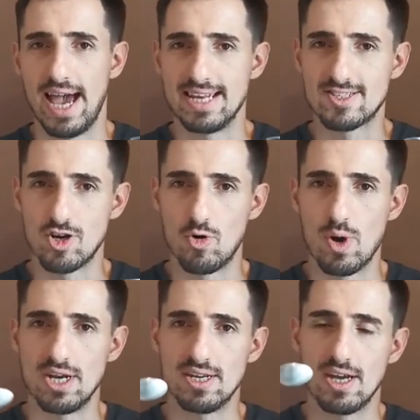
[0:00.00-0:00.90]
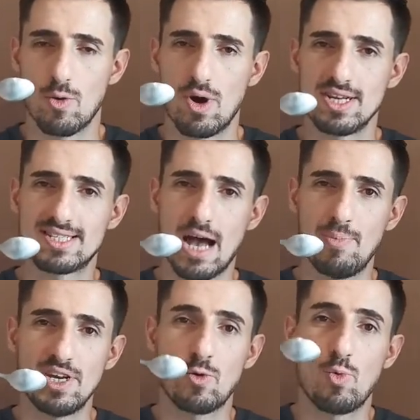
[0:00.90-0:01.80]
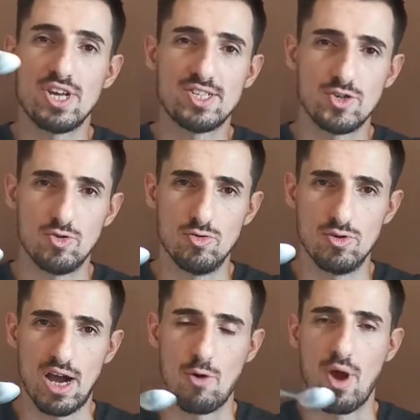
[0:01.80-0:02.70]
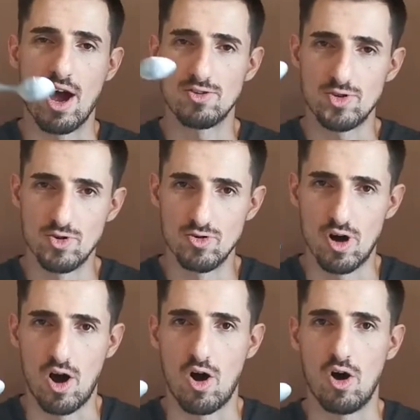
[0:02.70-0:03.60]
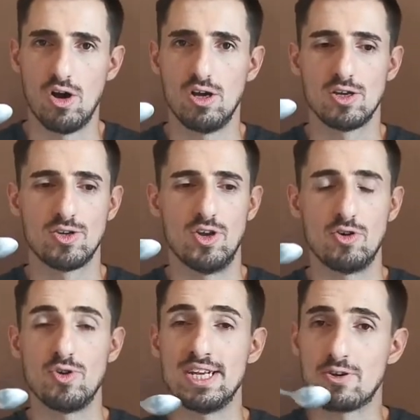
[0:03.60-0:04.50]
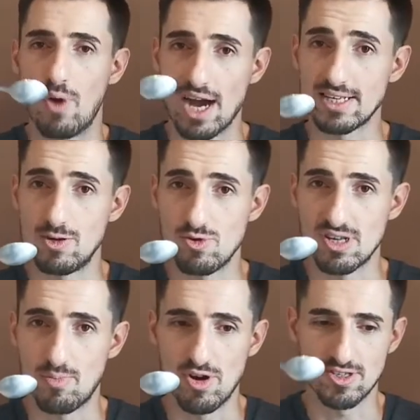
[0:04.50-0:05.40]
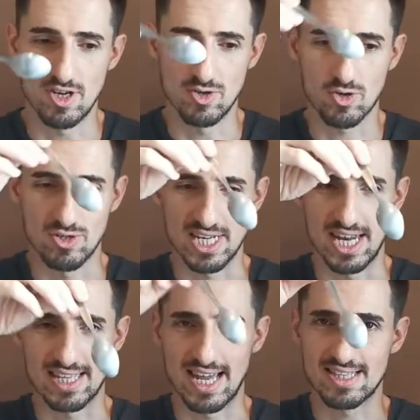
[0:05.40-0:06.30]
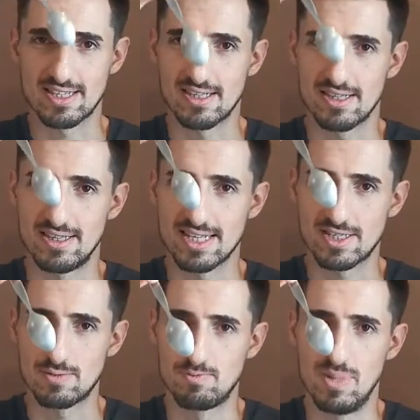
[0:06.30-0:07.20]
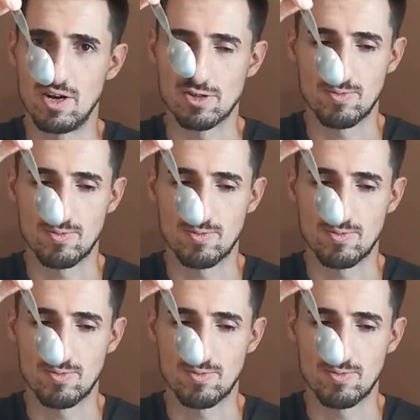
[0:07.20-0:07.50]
And so when it's happening with you, around you, or you're interacting with a person, you could say that little